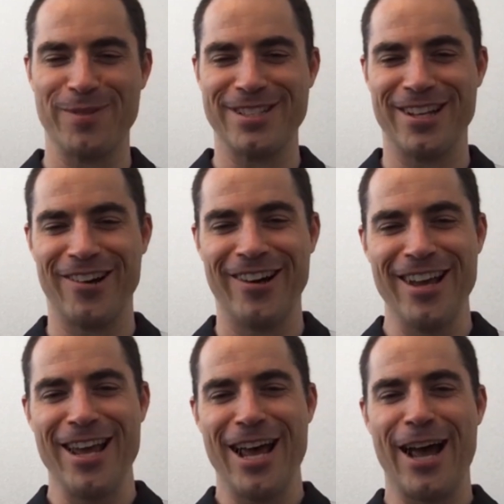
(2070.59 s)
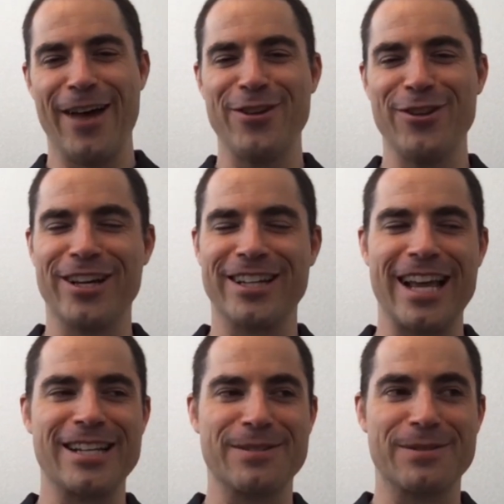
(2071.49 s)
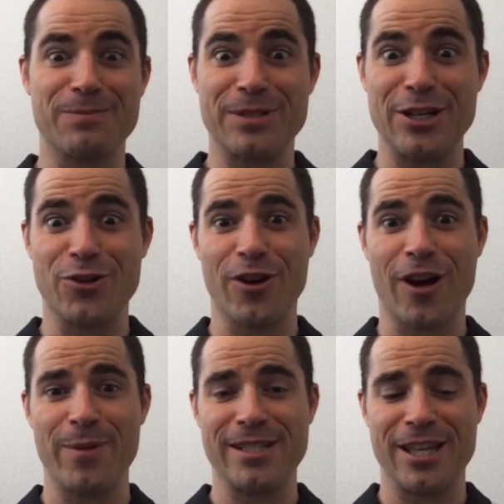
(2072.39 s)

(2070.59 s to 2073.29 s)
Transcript: So If you look at like central governments,